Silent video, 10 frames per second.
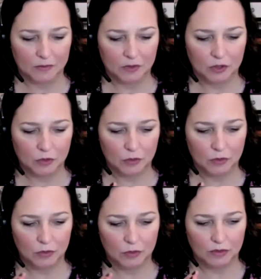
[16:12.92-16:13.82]

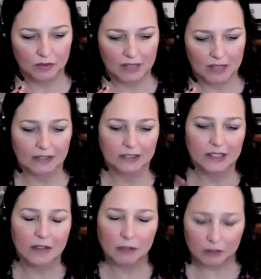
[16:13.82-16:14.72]
do that
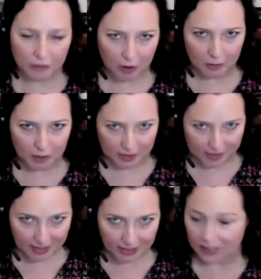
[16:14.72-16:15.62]
level of
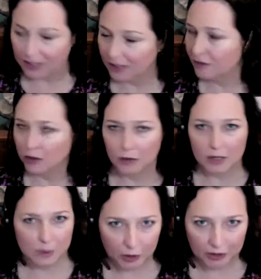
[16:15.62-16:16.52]
complex thinking, even though
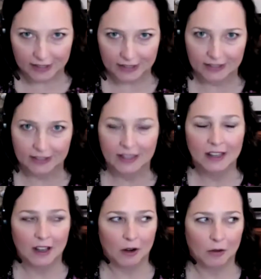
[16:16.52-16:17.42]
he's brilliant,
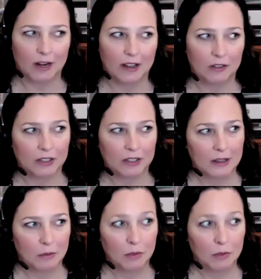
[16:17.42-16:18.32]
around
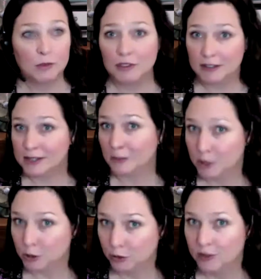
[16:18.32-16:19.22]
multiple things can
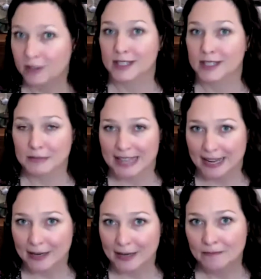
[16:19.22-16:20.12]
be true at the same
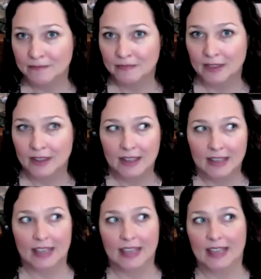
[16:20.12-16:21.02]
time.
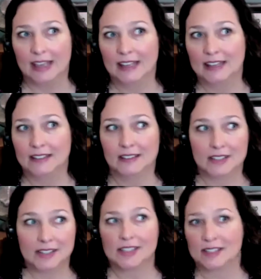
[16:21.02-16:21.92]
And
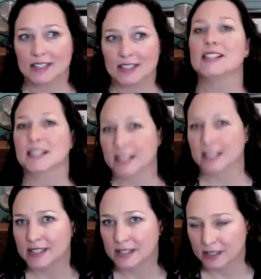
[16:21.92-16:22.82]
this is an
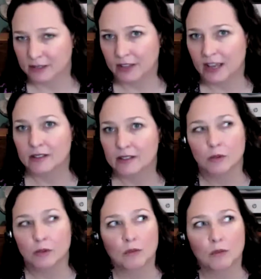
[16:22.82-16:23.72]
instance of that.
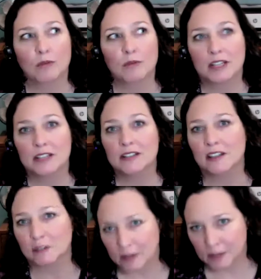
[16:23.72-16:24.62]
So what would be
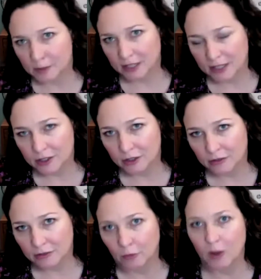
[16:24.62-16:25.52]
another explanation
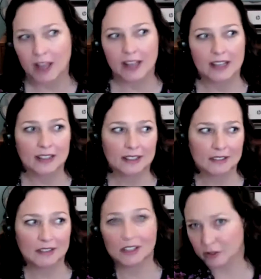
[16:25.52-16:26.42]
for why
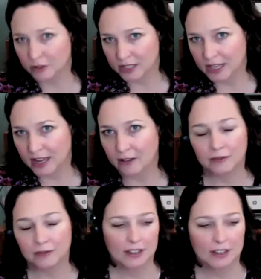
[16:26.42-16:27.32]
things are tough?